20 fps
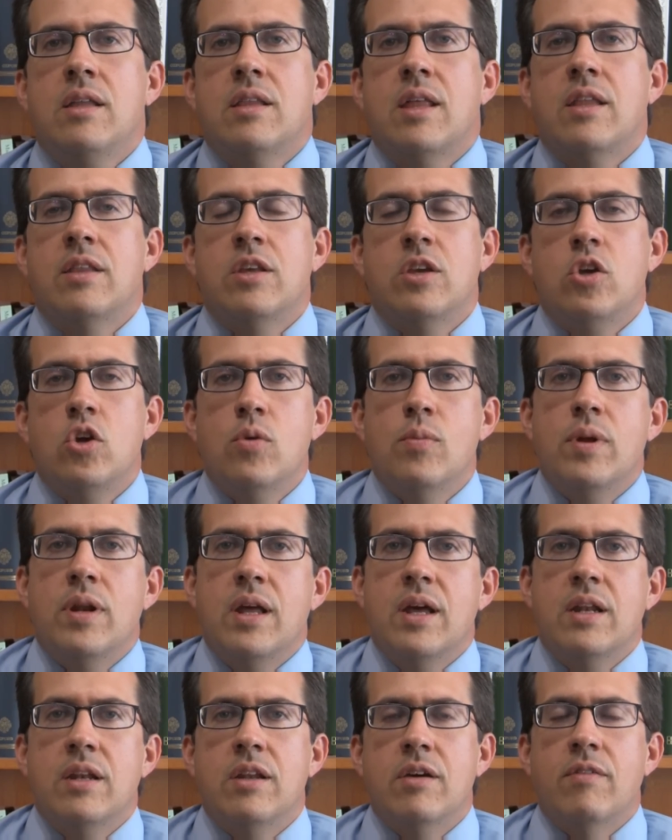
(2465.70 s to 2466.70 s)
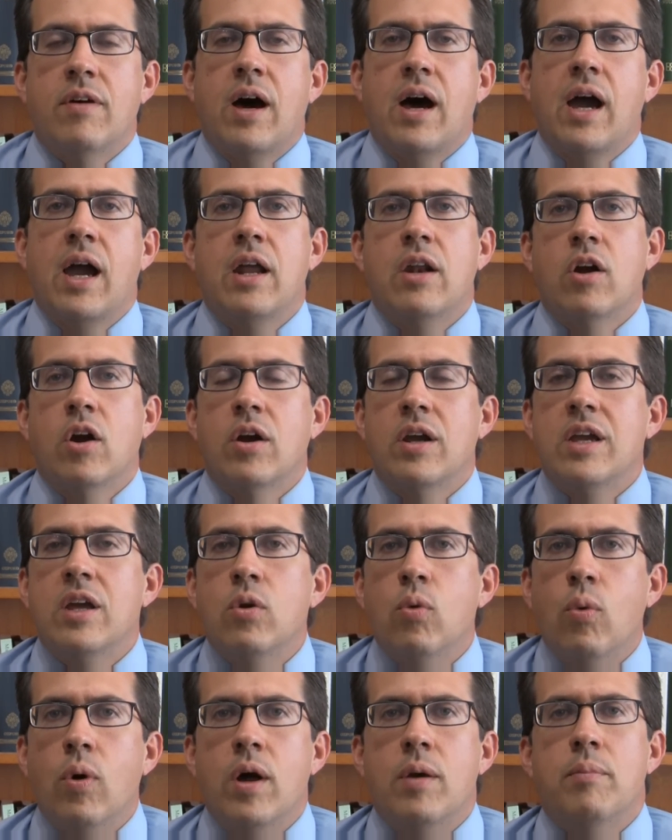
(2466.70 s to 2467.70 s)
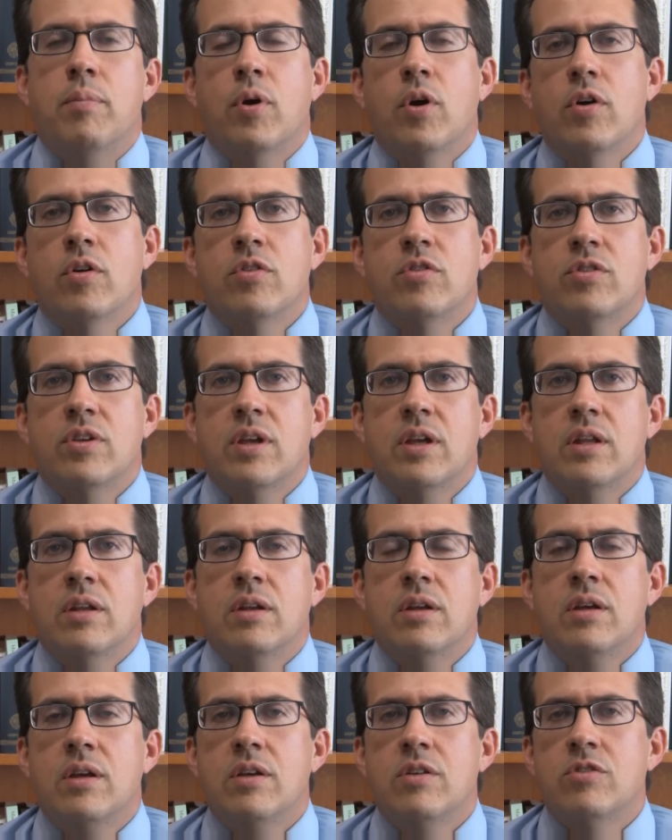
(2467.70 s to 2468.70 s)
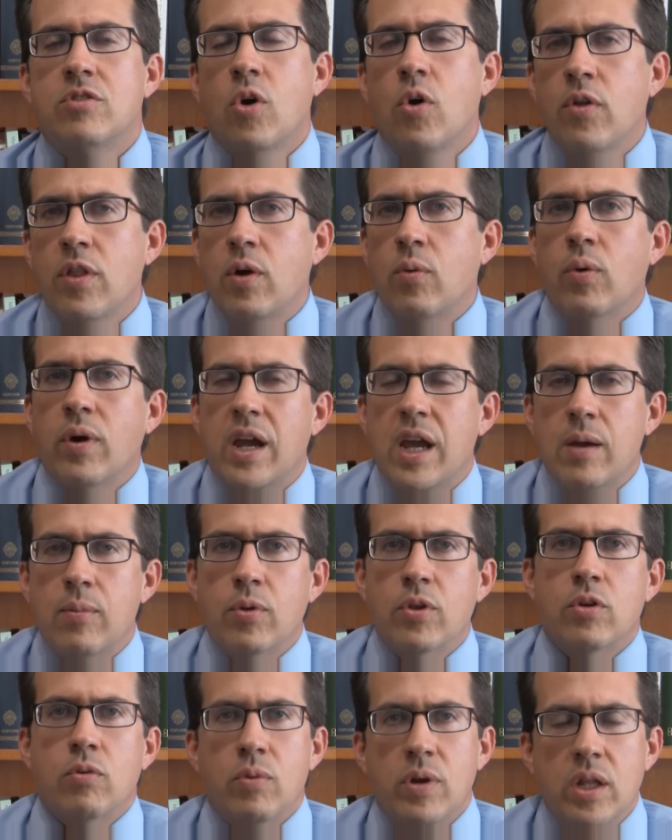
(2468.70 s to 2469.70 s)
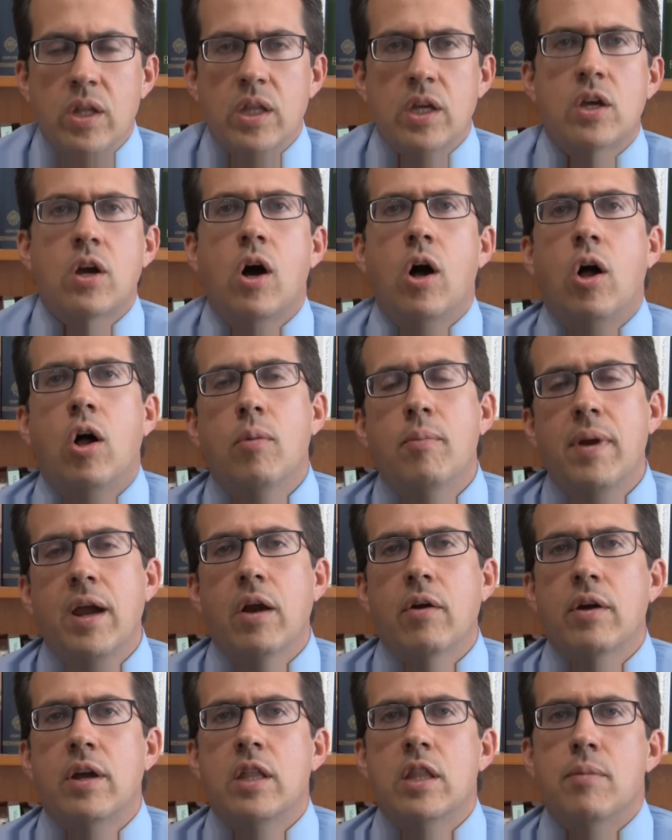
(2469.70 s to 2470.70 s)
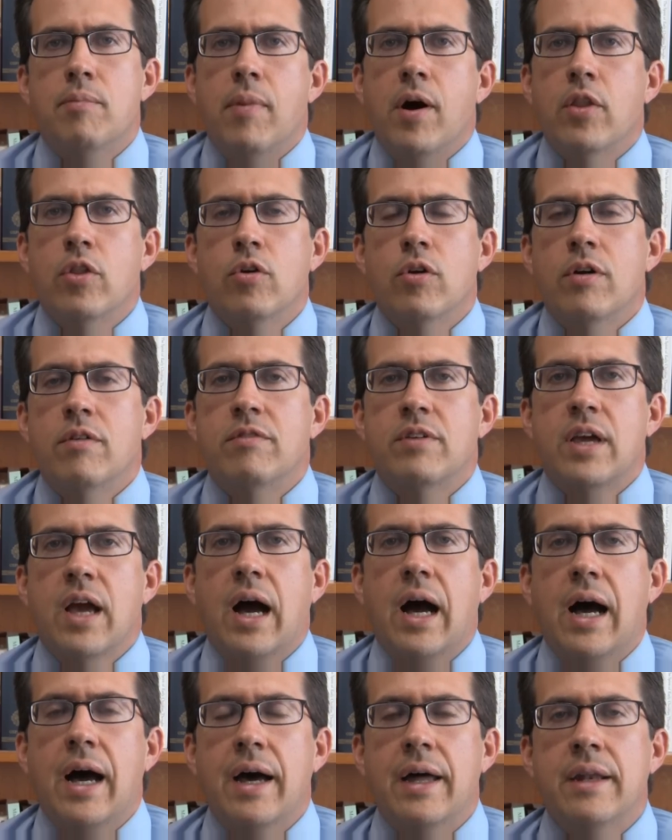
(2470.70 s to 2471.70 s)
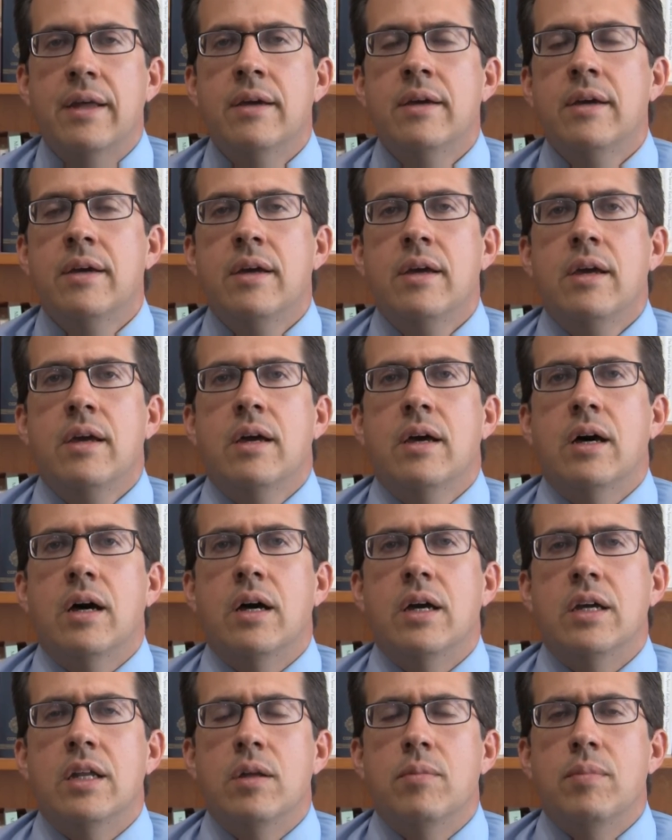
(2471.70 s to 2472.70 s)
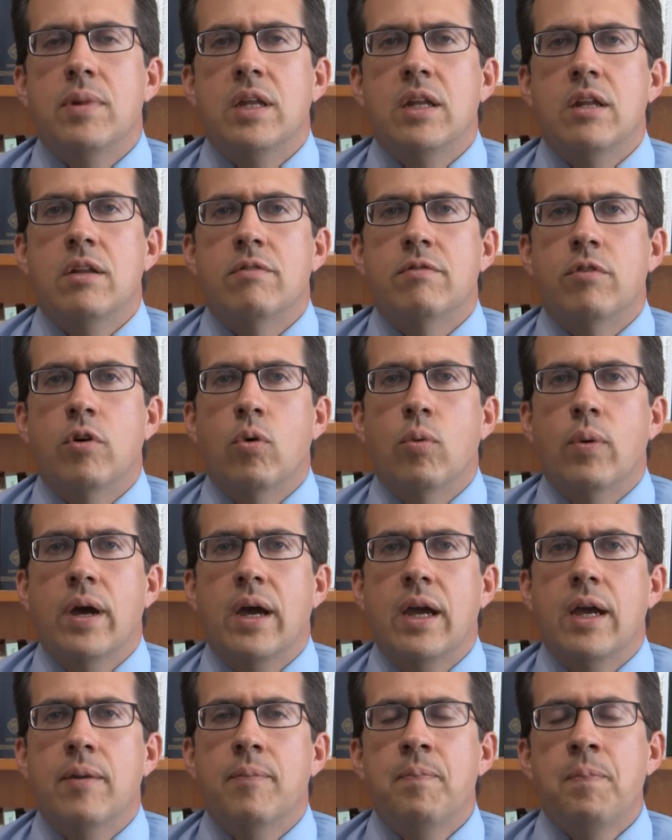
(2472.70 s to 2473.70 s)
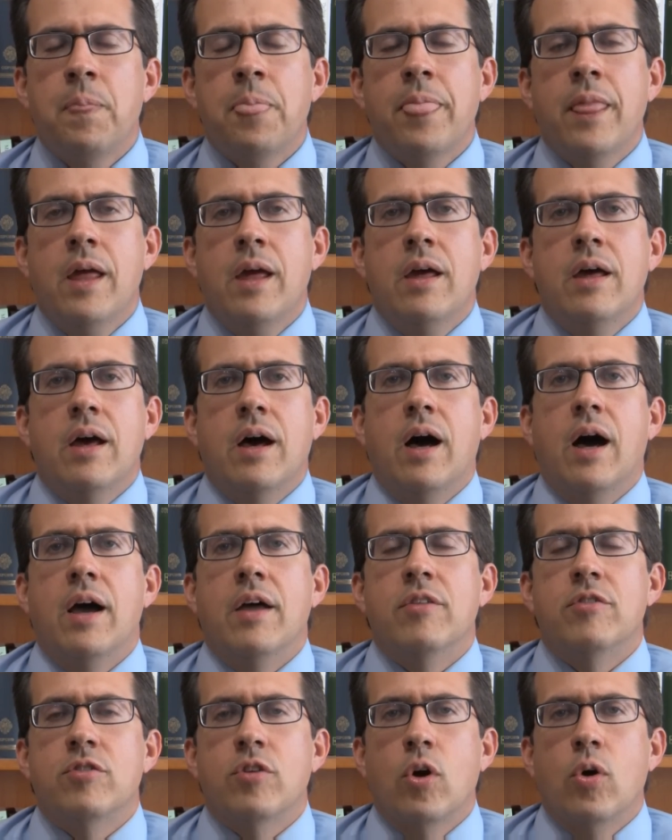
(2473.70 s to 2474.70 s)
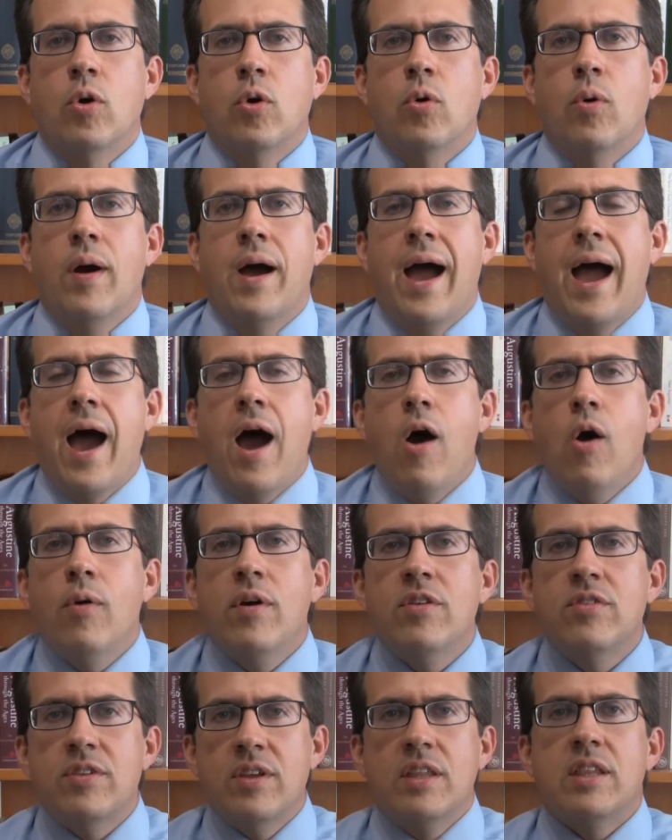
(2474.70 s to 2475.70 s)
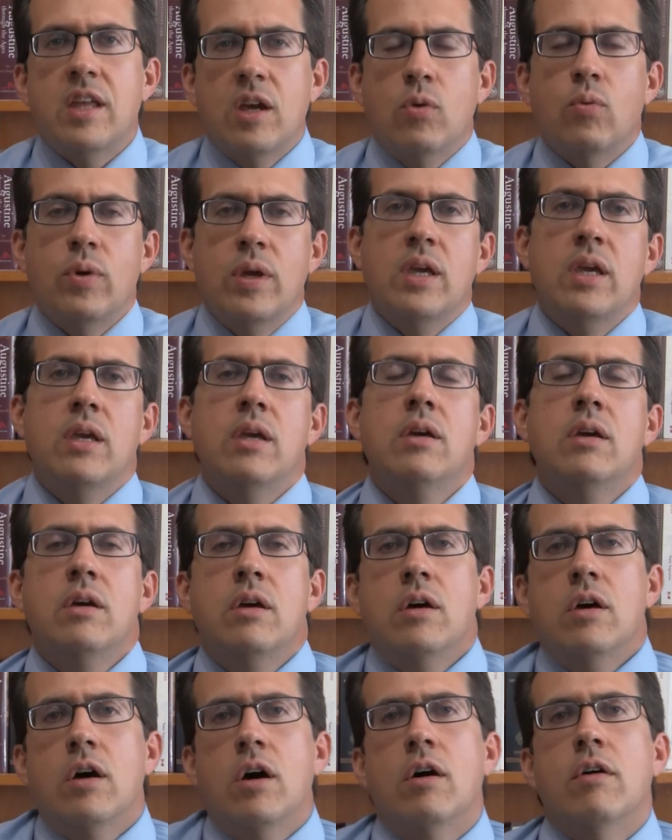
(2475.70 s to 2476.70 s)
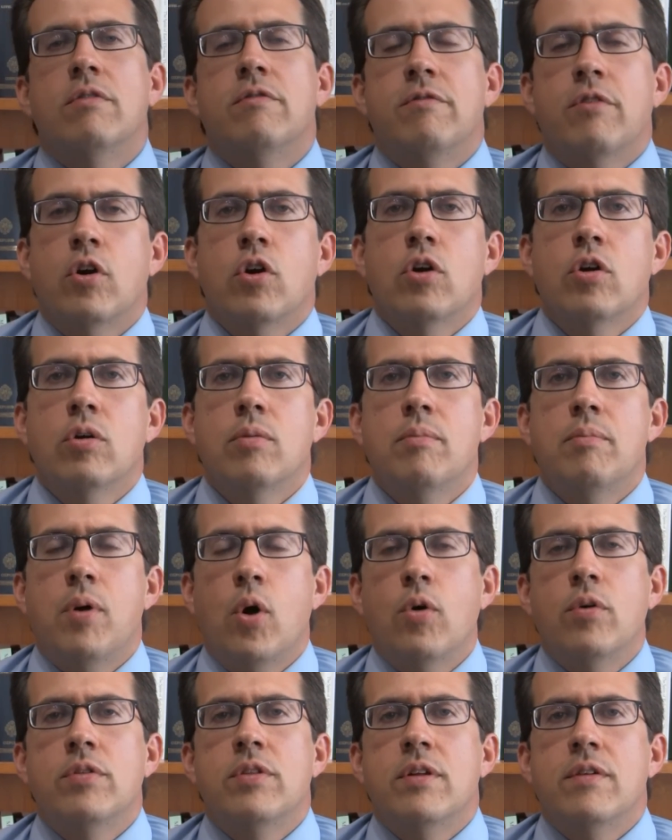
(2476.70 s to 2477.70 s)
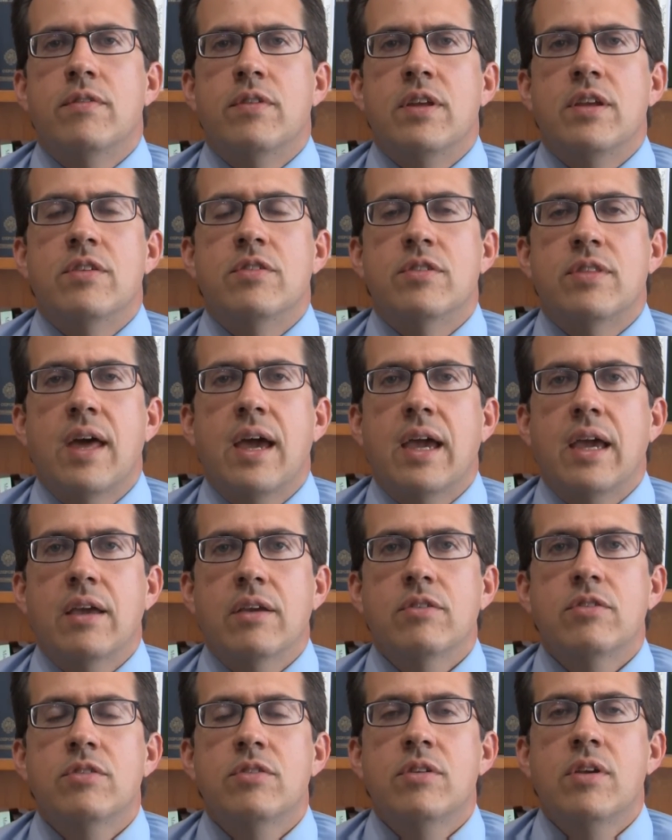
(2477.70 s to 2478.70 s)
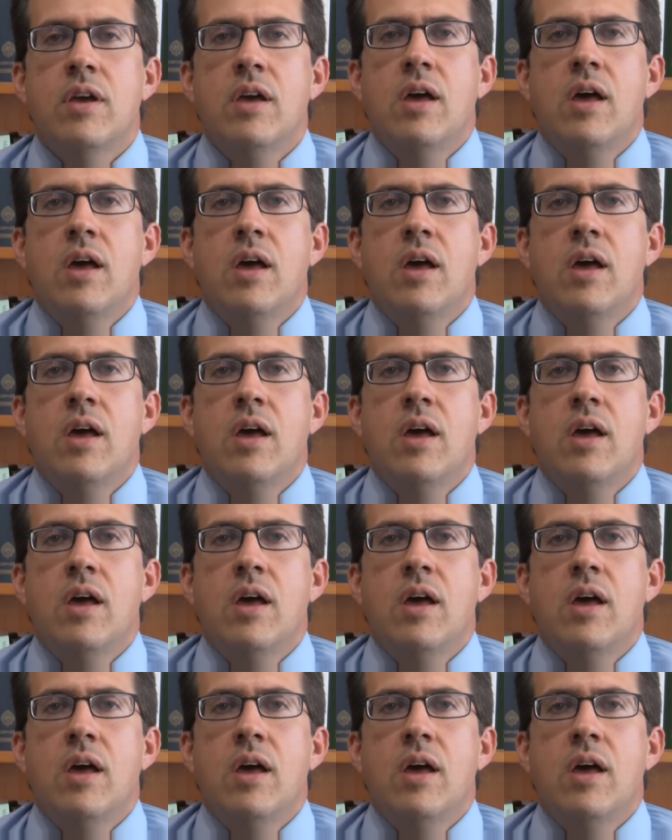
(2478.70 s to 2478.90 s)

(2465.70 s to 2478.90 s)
that the human and divine are in one person so that we're able to really call Mary the mother of God uh, in a meaningful way. Uh, and so, how is it that we affirm both of these things?